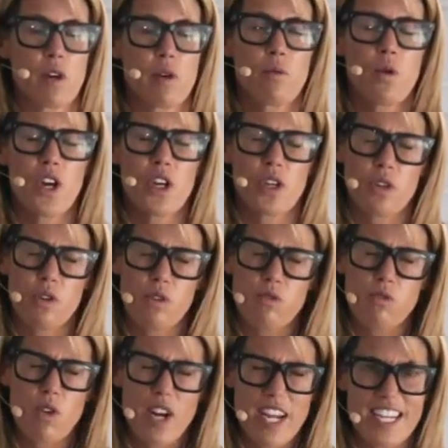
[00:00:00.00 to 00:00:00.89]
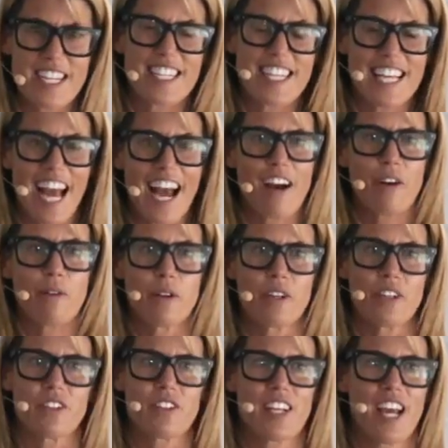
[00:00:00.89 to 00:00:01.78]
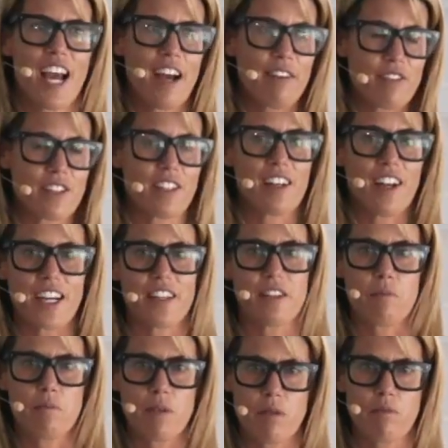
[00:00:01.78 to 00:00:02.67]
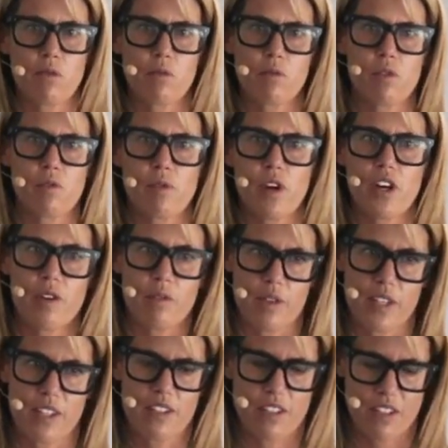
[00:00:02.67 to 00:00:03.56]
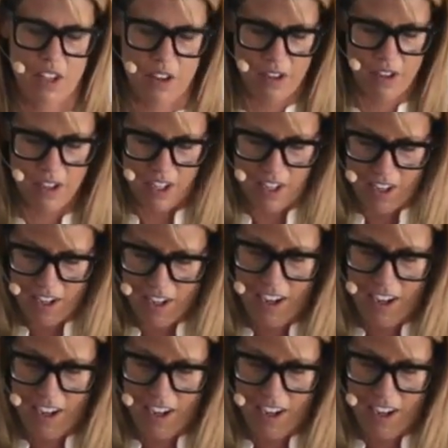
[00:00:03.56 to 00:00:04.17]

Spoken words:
We work crazy hours. You have to like the people we work with. So